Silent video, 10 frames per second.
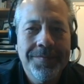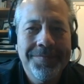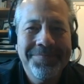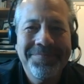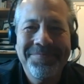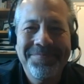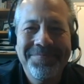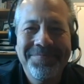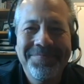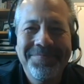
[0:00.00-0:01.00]

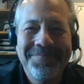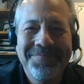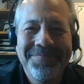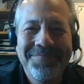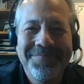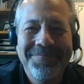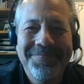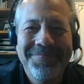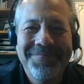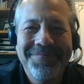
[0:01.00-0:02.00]

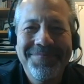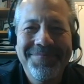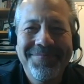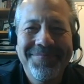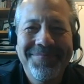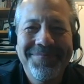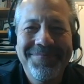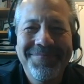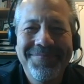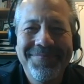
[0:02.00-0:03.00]

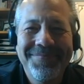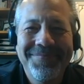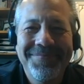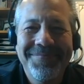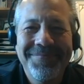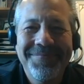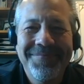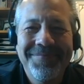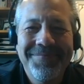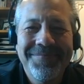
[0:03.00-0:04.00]

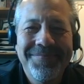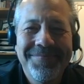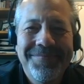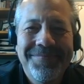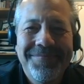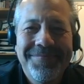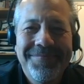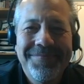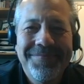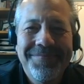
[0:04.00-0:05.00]

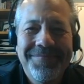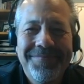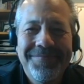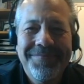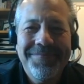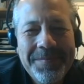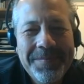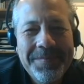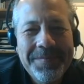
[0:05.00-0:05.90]
This person isn't speaking.